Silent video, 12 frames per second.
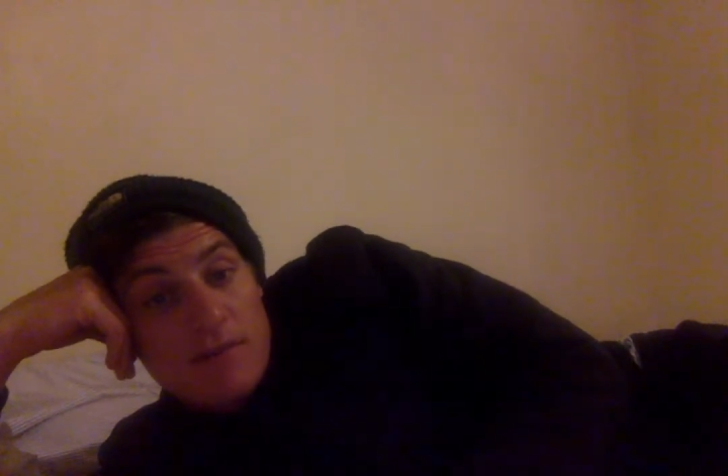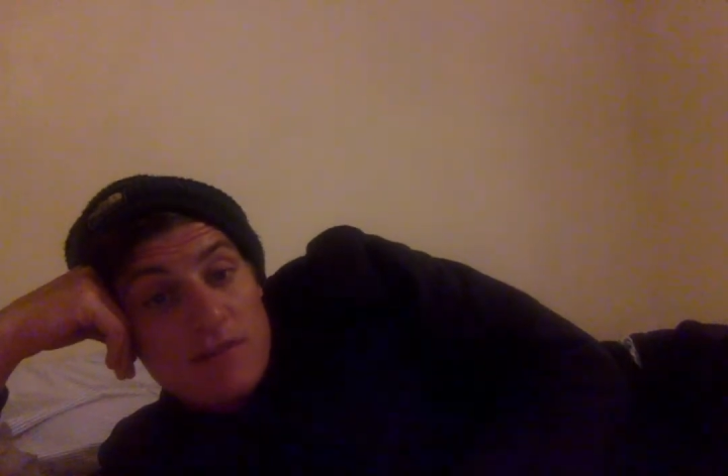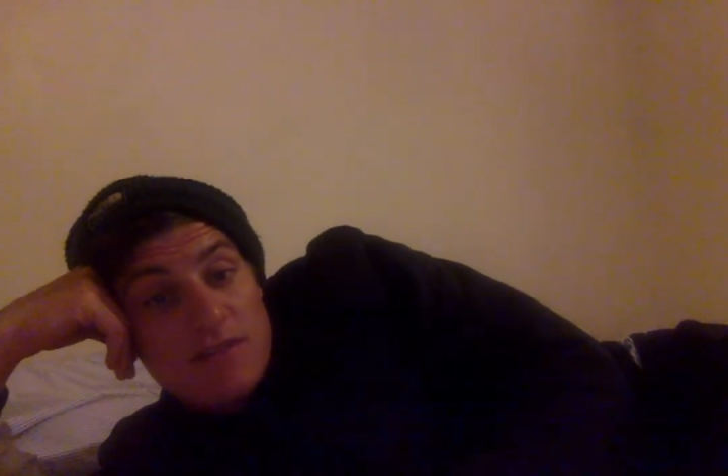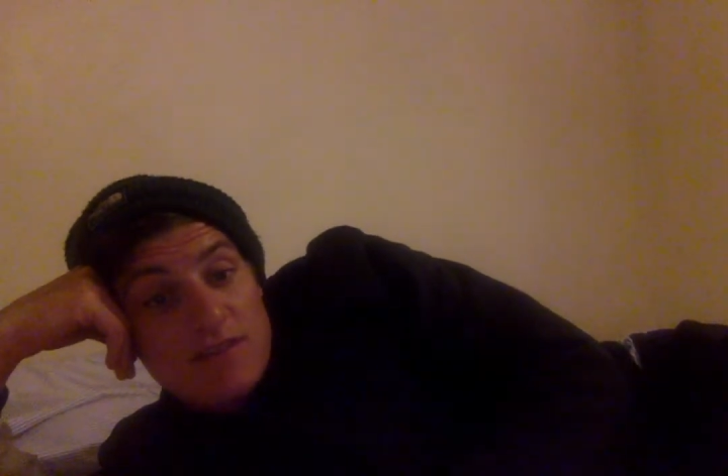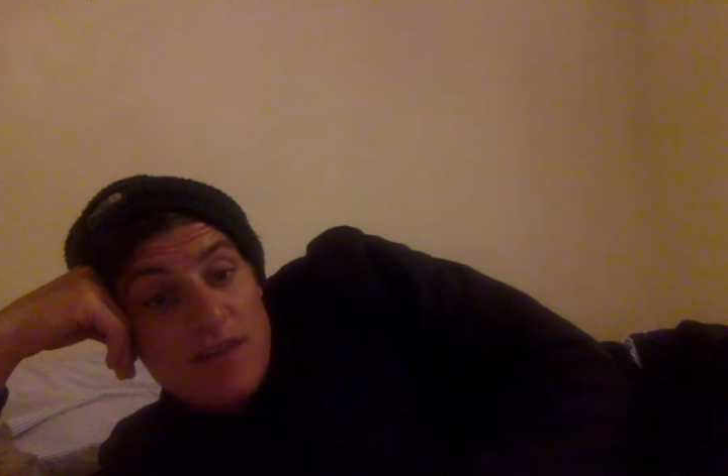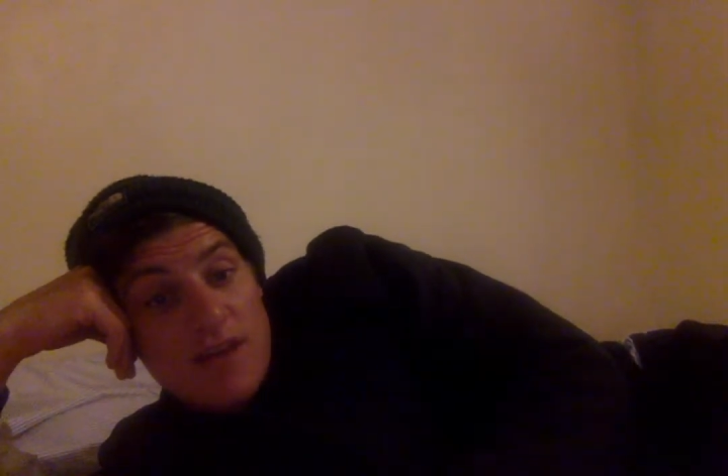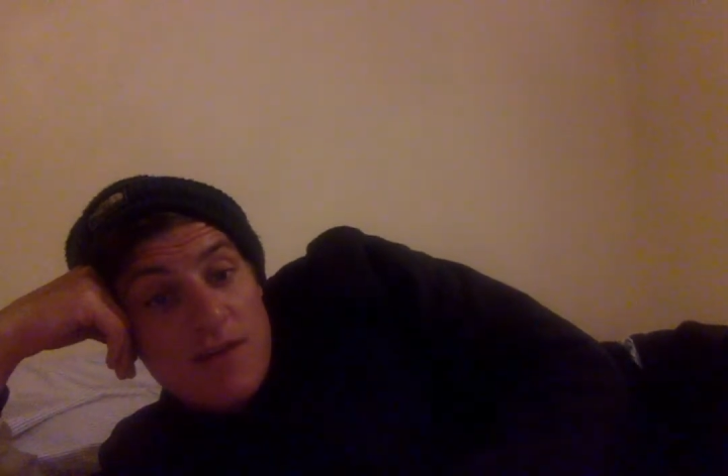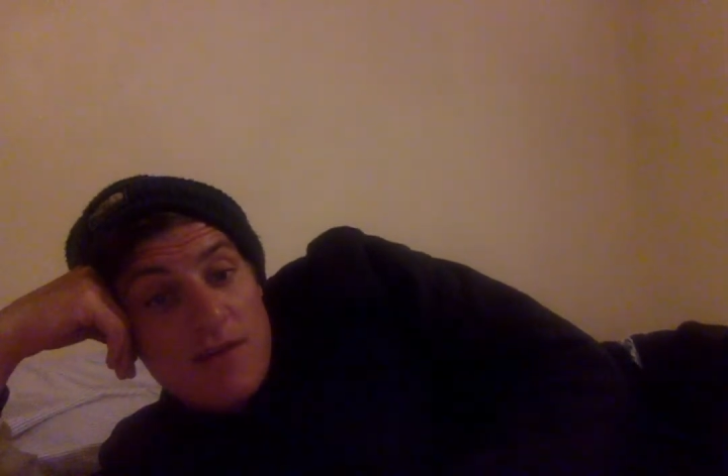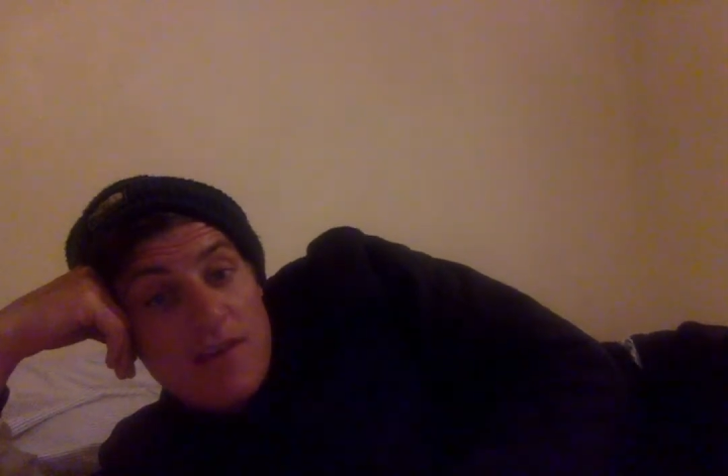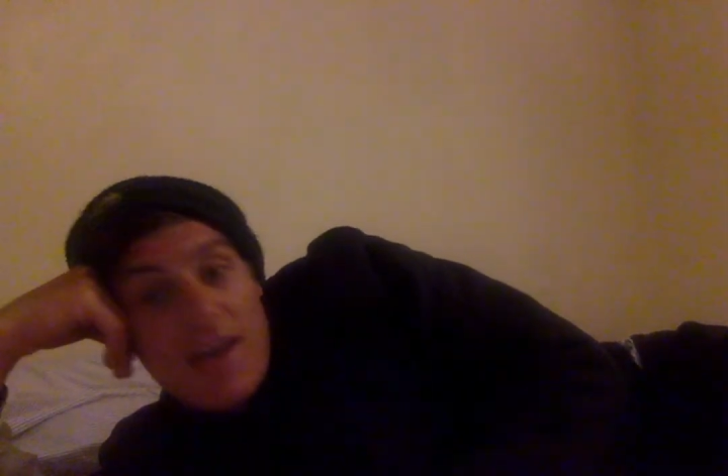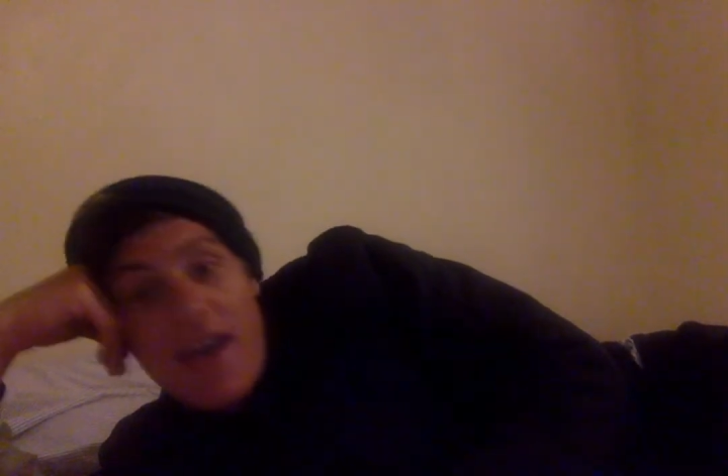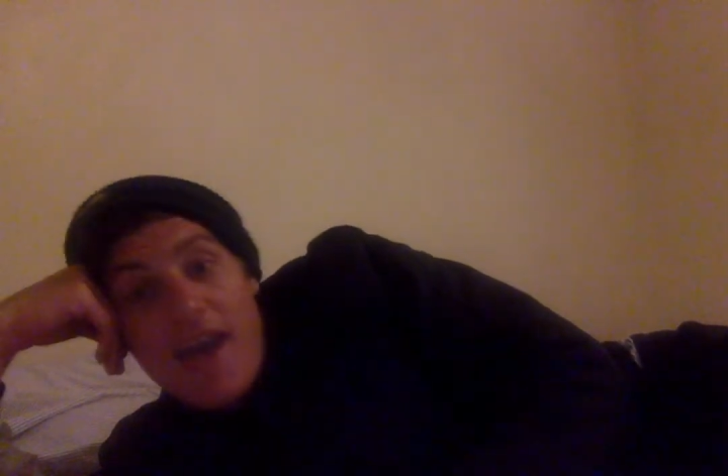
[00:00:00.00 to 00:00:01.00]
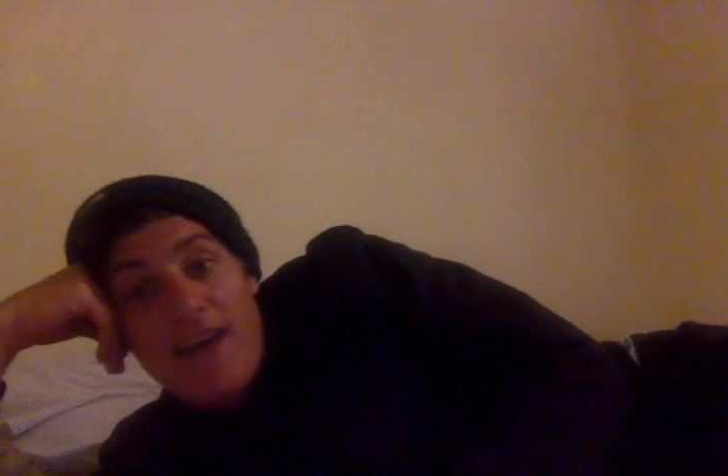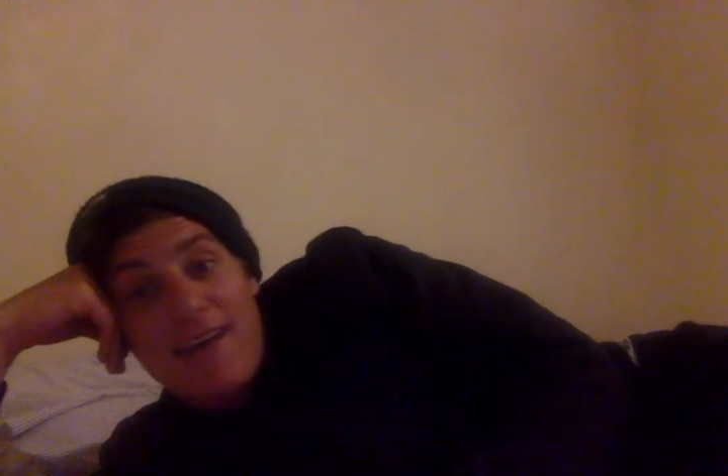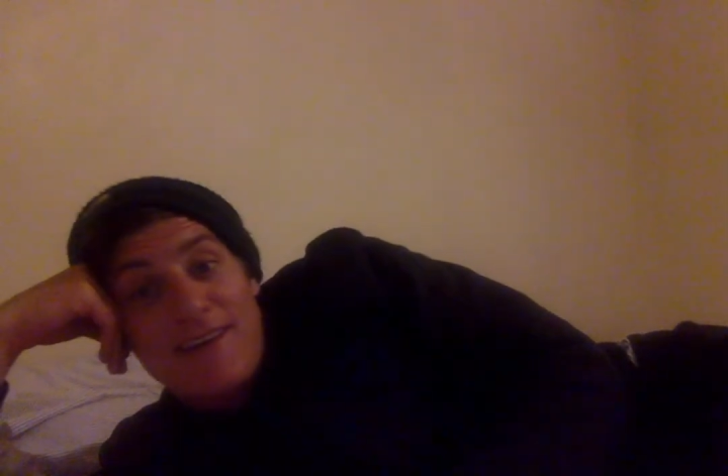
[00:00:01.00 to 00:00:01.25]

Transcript: So yeah,